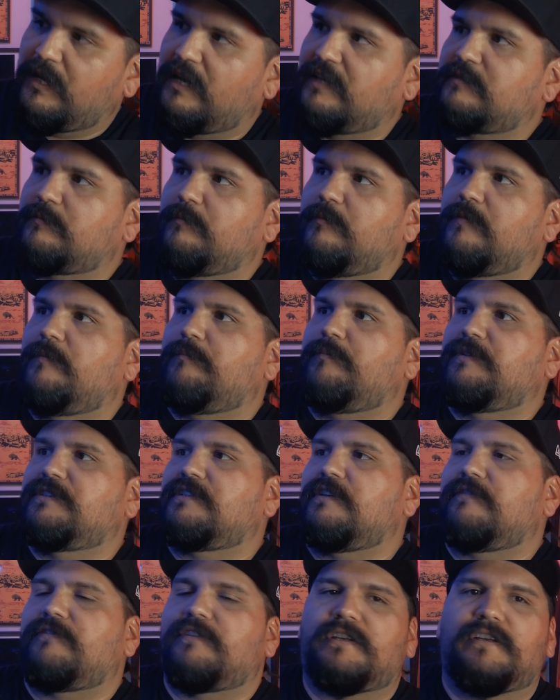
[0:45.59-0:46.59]

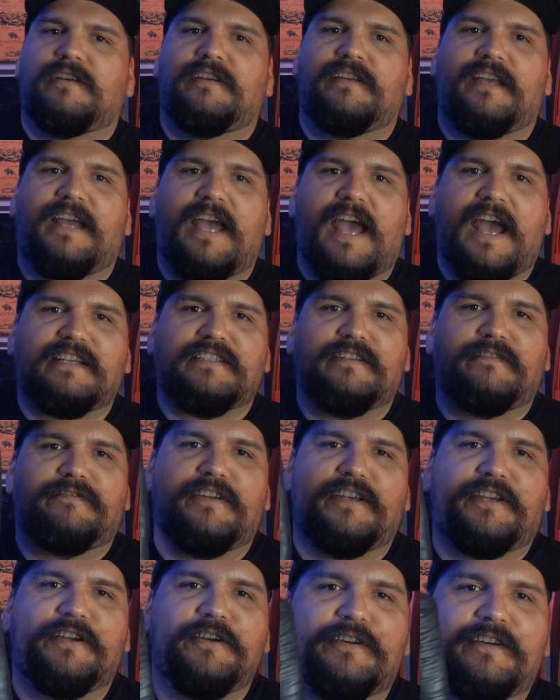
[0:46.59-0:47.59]
specific action
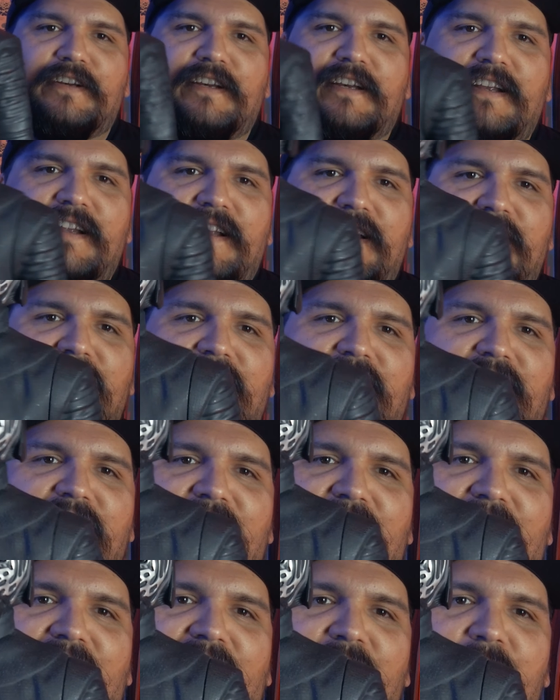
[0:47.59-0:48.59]
figure.
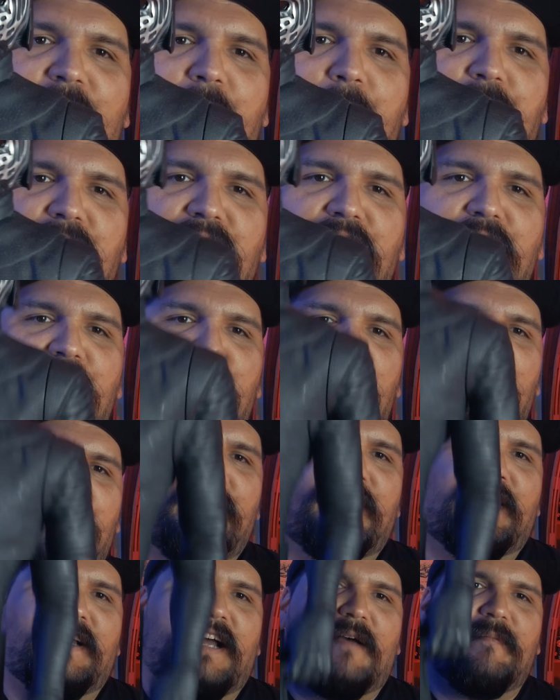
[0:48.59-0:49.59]
Boom.
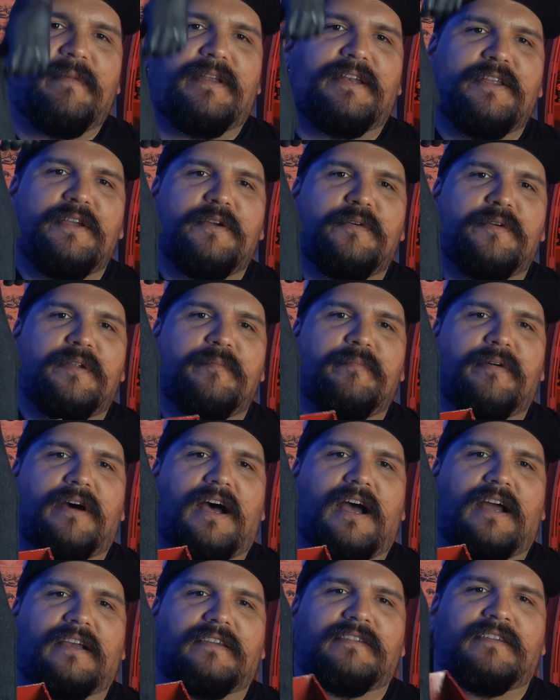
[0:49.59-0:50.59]
I mean, new in the
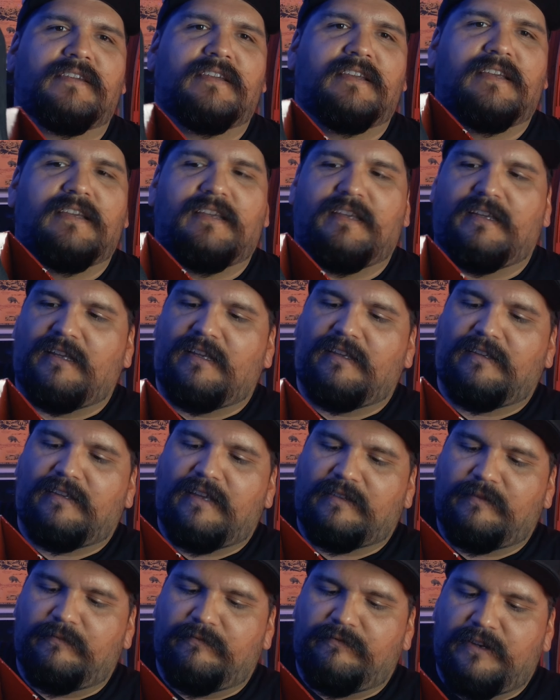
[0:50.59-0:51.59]
box. He's
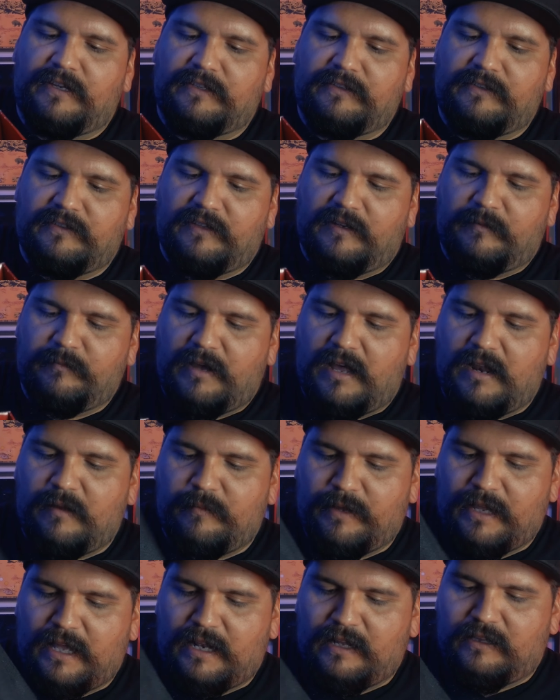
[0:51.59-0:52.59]
got some fuzzies on the
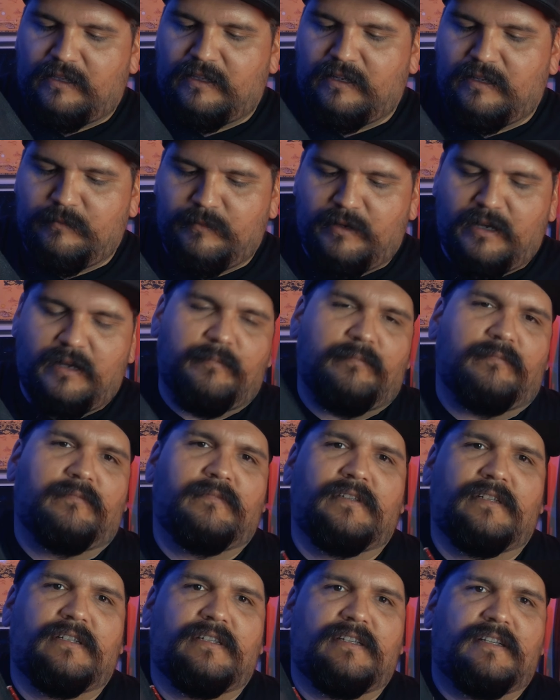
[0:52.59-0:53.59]
bottom. I got to clean him up.
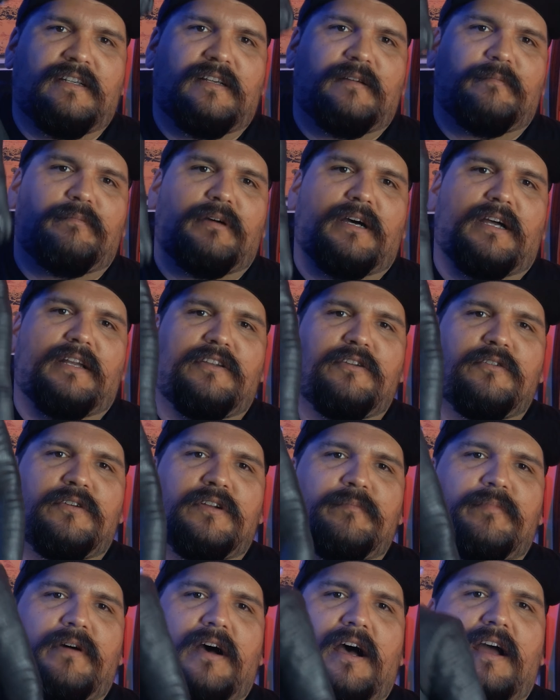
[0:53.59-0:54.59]
But new
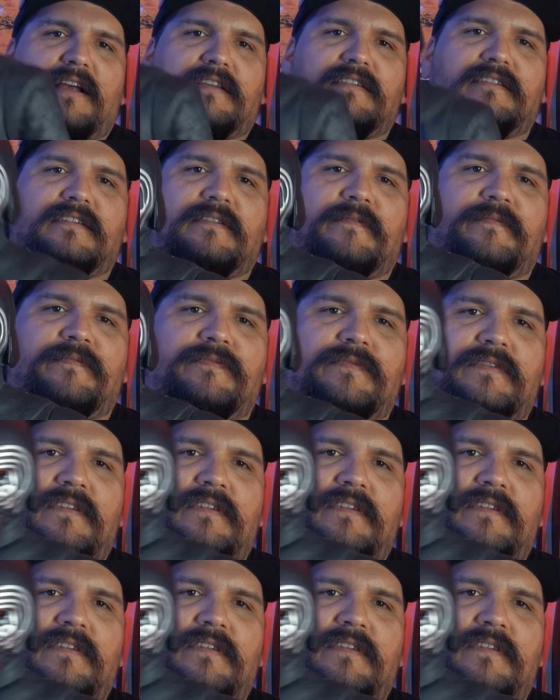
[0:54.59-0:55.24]
in the box,